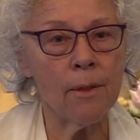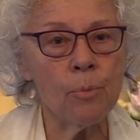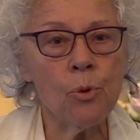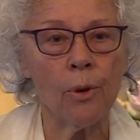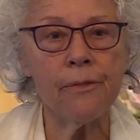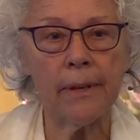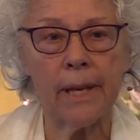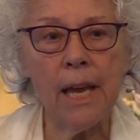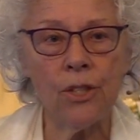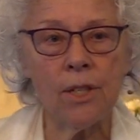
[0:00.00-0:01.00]
the
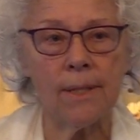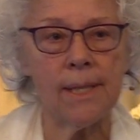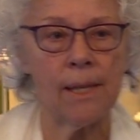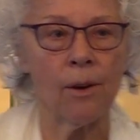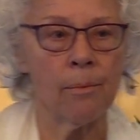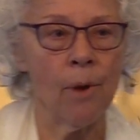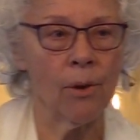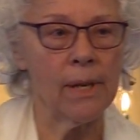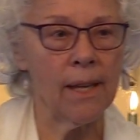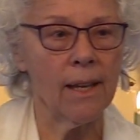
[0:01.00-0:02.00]
purification
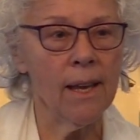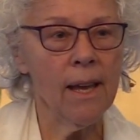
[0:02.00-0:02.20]
ceremony